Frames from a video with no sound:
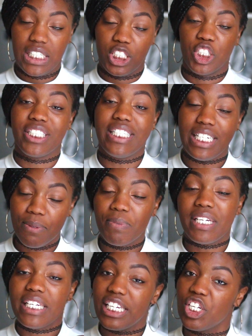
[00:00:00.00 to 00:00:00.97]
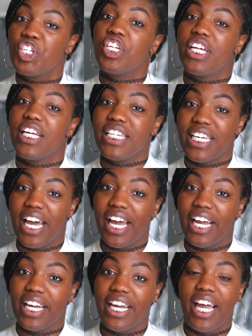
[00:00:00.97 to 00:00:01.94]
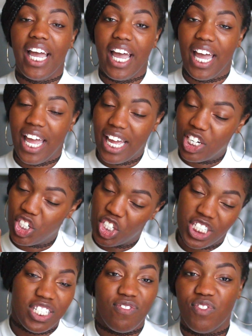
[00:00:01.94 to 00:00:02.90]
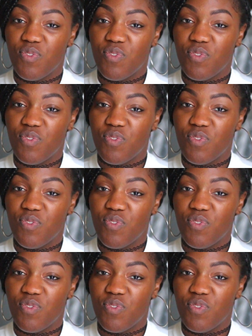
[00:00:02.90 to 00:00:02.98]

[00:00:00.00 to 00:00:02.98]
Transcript: your deep conditioning day, and just